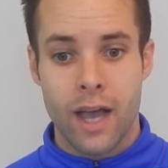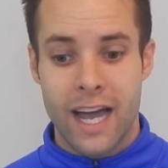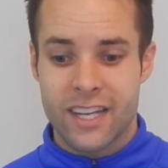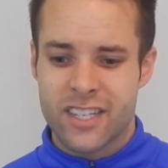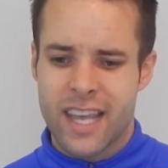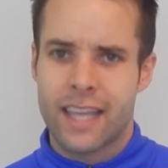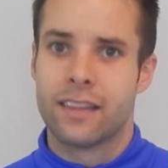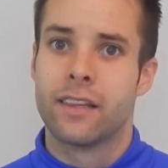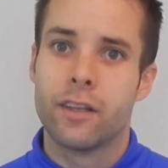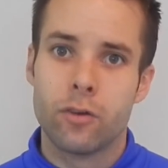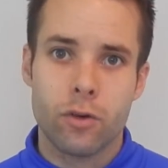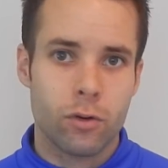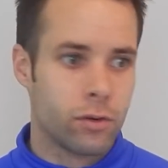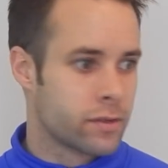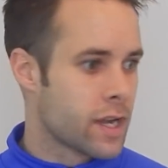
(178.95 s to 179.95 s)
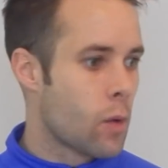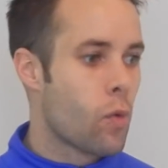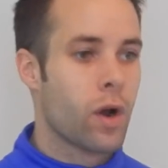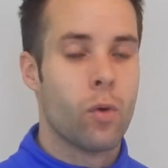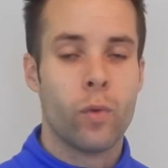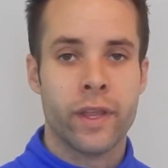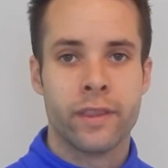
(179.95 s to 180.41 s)
I just had little goals. I
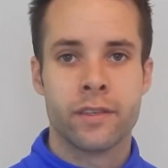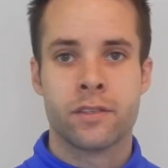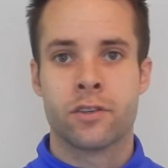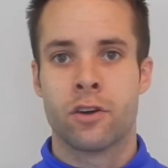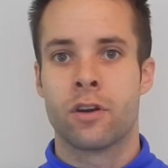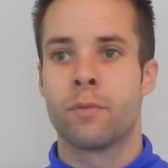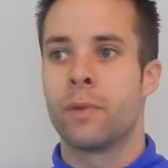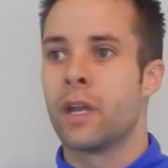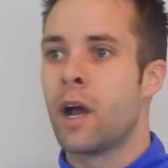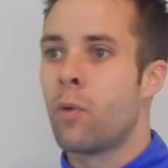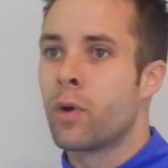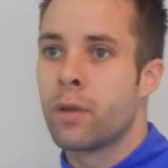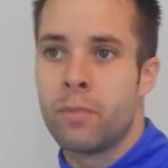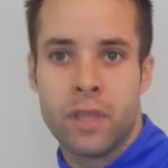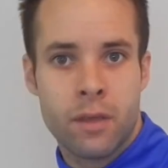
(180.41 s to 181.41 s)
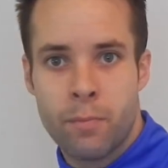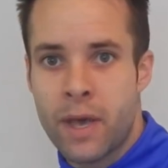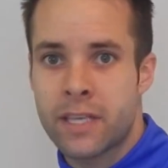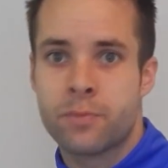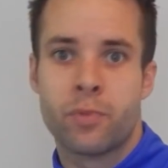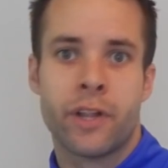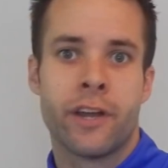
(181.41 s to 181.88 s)
want to win this tournament. I want to be the
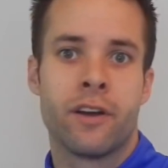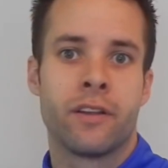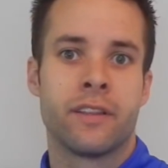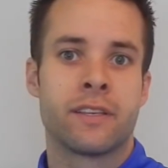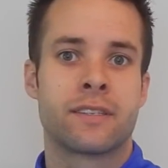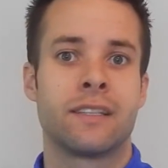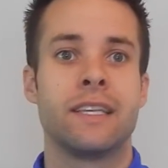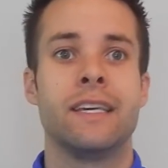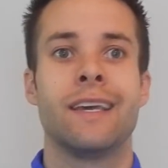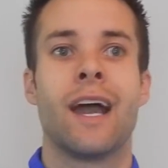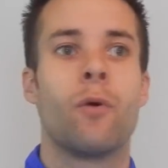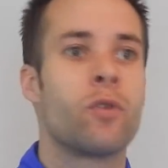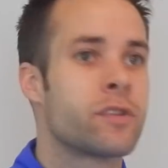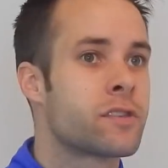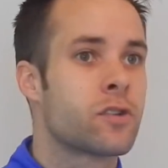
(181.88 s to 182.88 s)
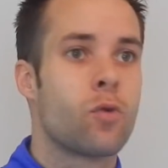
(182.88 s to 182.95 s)
best player in this league. I want to